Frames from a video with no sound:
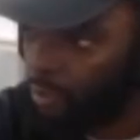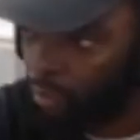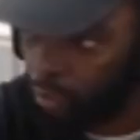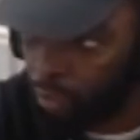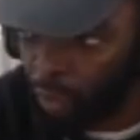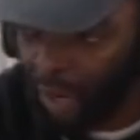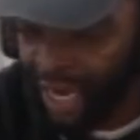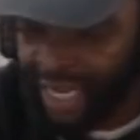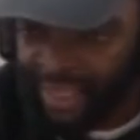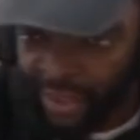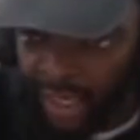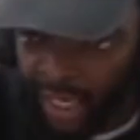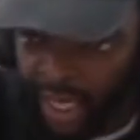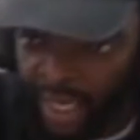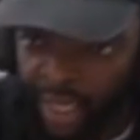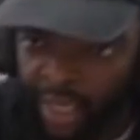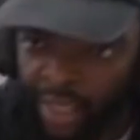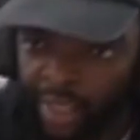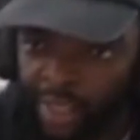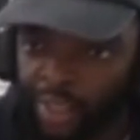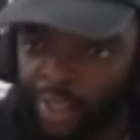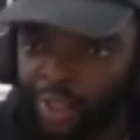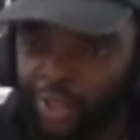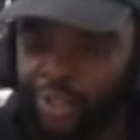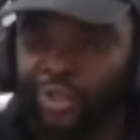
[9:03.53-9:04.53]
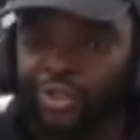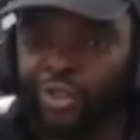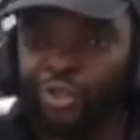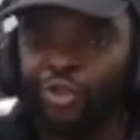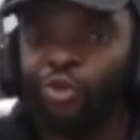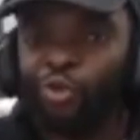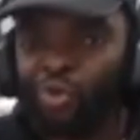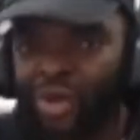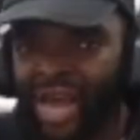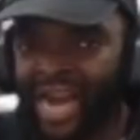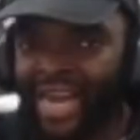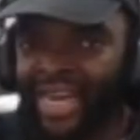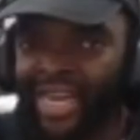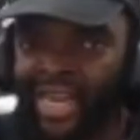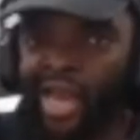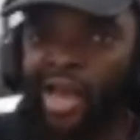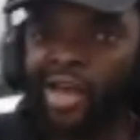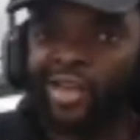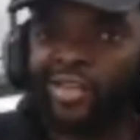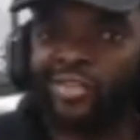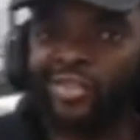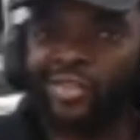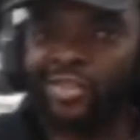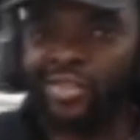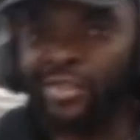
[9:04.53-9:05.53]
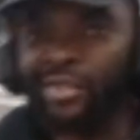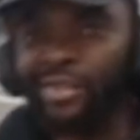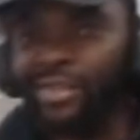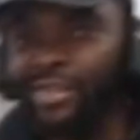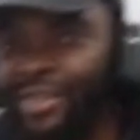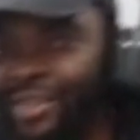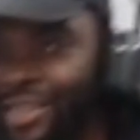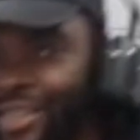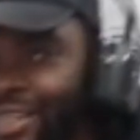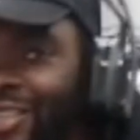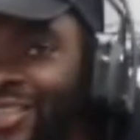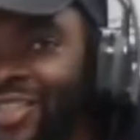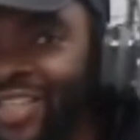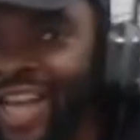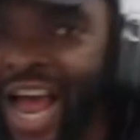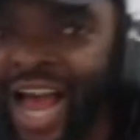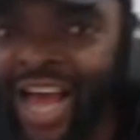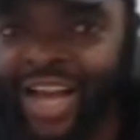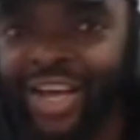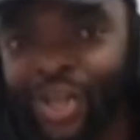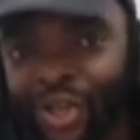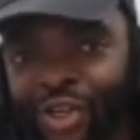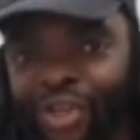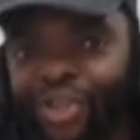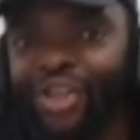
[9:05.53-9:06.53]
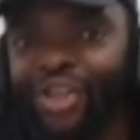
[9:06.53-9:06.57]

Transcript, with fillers: Right there, you got to guess. Chat.